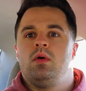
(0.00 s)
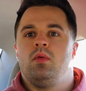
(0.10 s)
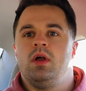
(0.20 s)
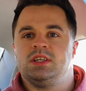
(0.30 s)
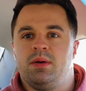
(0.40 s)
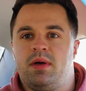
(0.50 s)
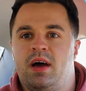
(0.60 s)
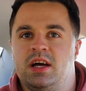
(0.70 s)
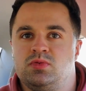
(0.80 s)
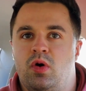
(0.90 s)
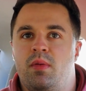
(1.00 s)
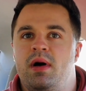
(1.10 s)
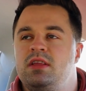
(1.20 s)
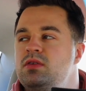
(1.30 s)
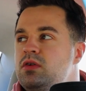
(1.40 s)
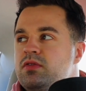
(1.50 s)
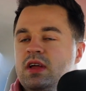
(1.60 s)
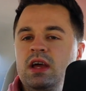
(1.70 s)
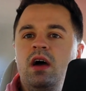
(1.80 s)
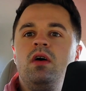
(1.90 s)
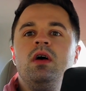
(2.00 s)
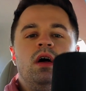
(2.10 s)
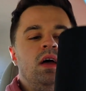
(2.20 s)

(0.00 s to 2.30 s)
What is up, guys? Welcome back to a new video.